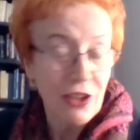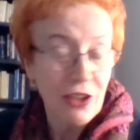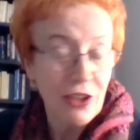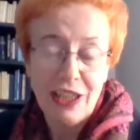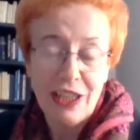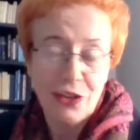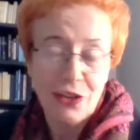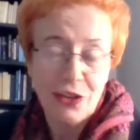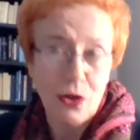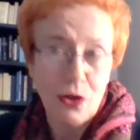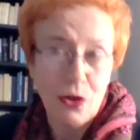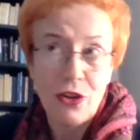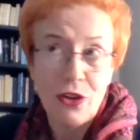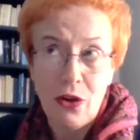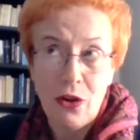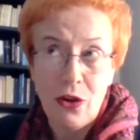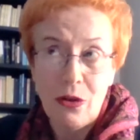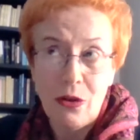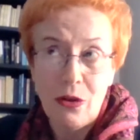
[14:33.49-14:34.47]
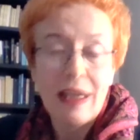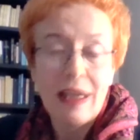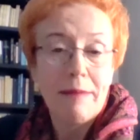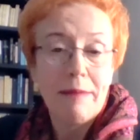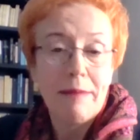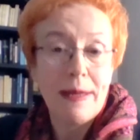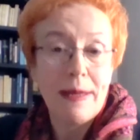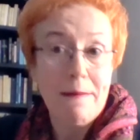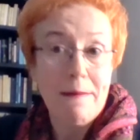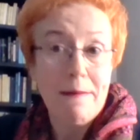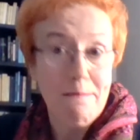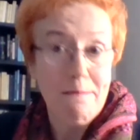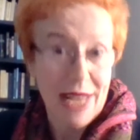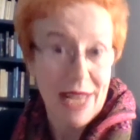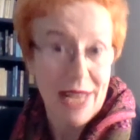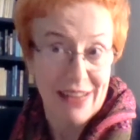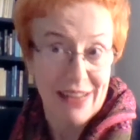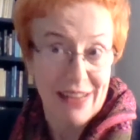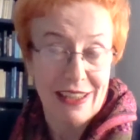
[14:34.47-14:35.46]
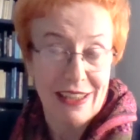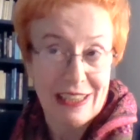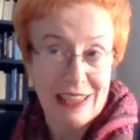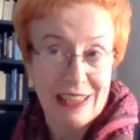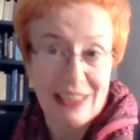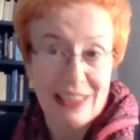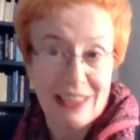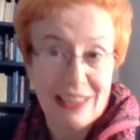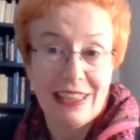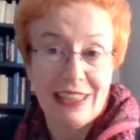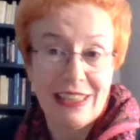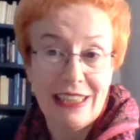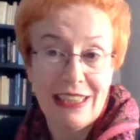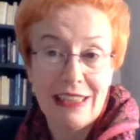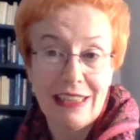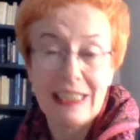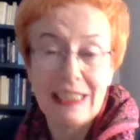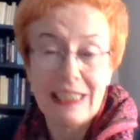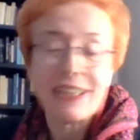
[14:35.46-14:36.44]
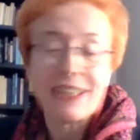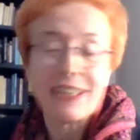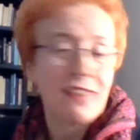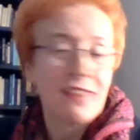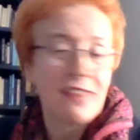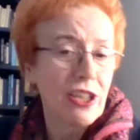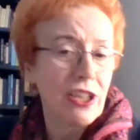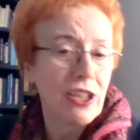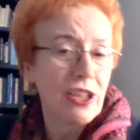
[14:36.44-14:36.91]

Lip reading: as you all know, be madness. This is very